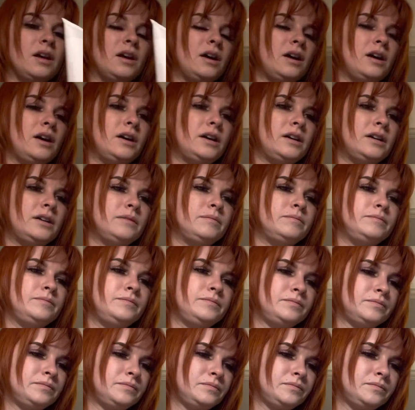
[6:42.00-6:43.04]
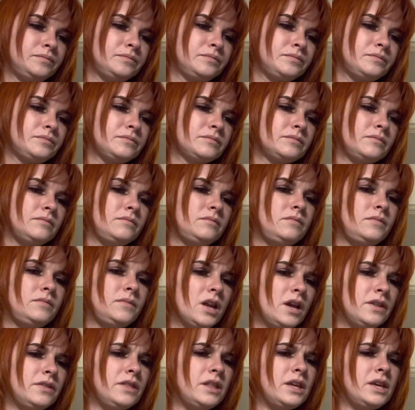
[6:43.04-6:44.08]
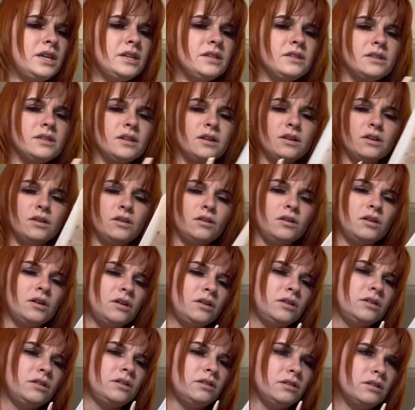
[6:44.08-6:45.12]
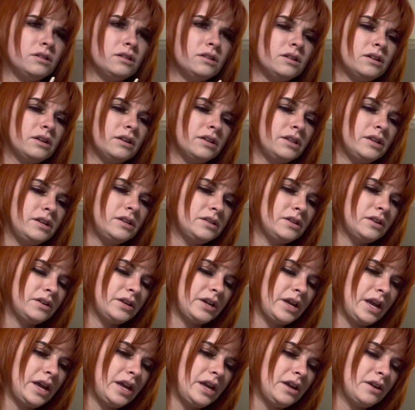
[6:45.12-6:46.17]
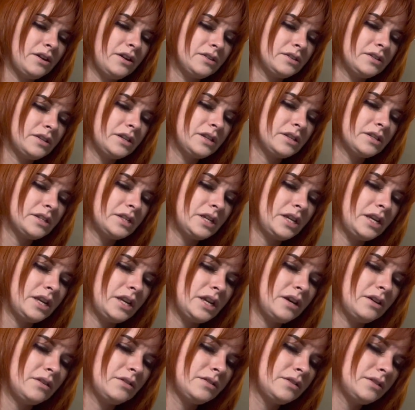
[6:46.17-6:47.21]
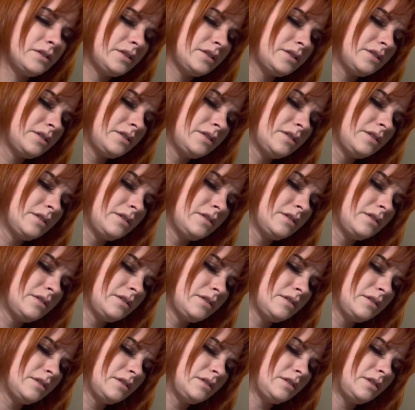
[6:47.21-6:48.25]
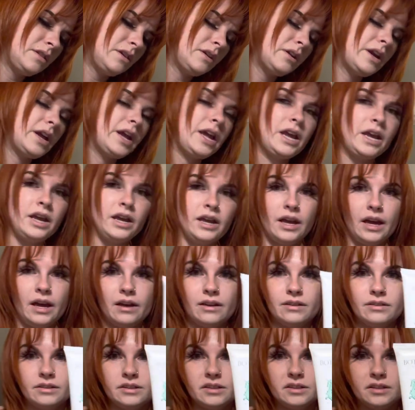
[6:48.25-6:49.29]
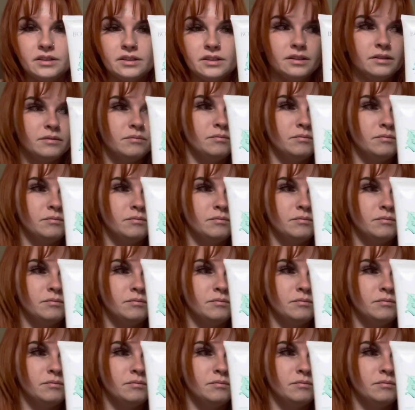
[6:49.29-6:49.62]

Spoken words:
And these are all, are these 8 or 16 ounce? They're 8 ounce.